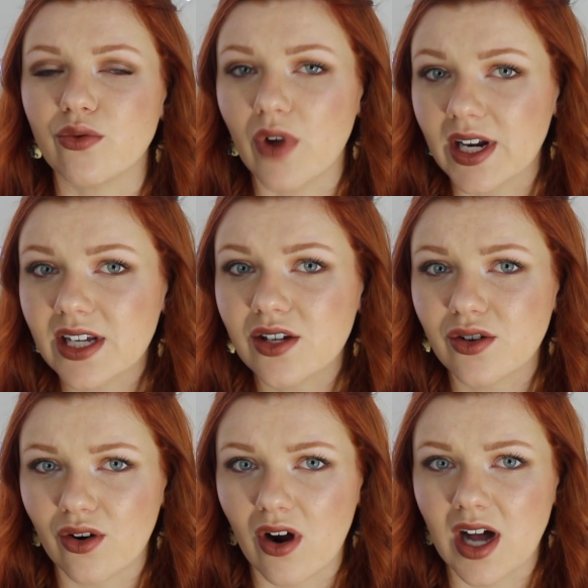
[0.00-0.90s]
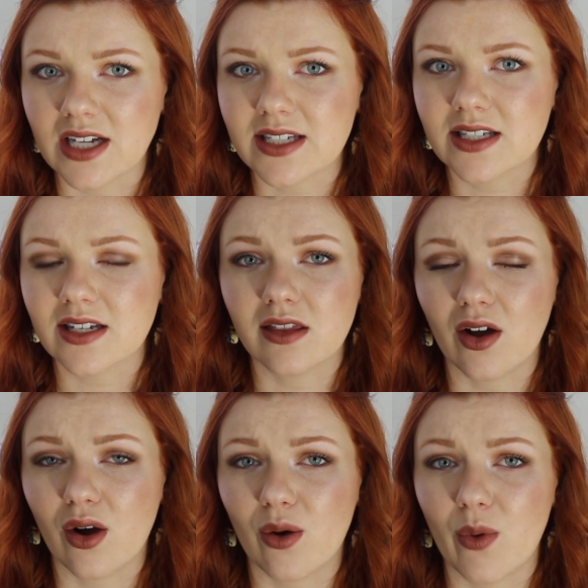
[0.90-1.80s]
running across
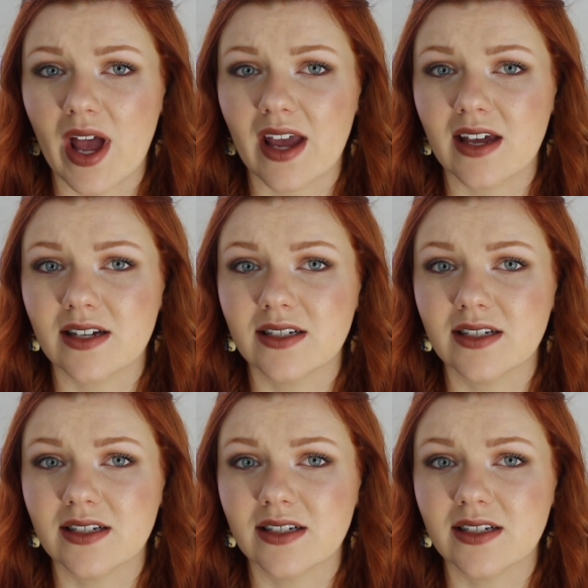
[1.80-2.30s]
the hallway,